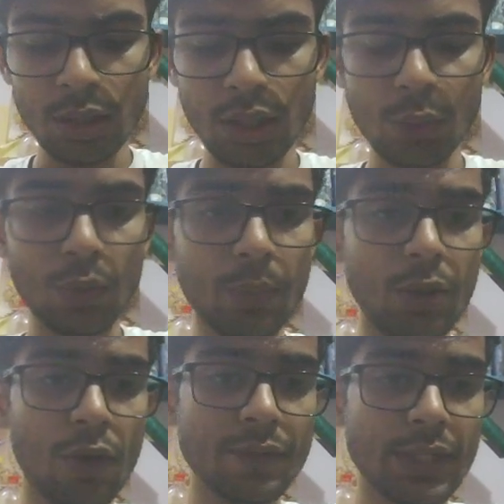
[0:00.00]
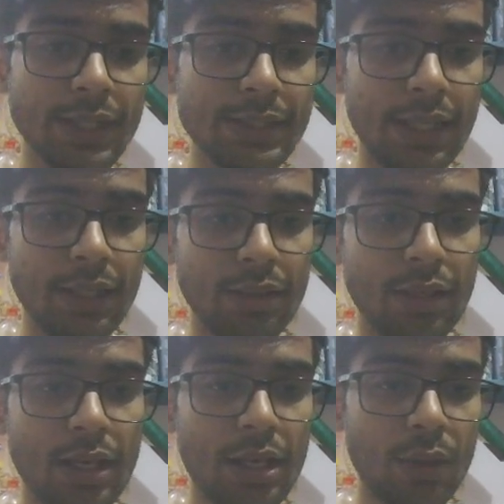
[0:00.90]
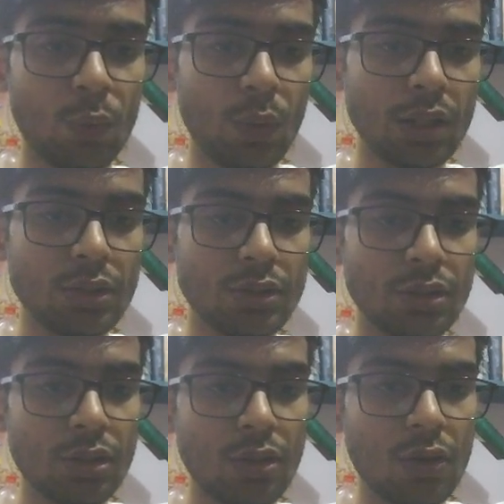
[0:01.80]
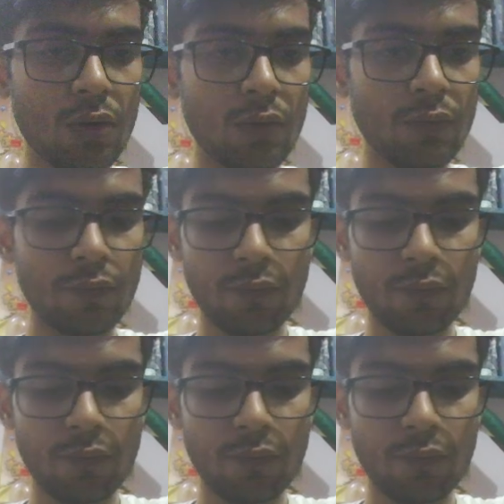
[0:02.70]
it will be of size n, and vector of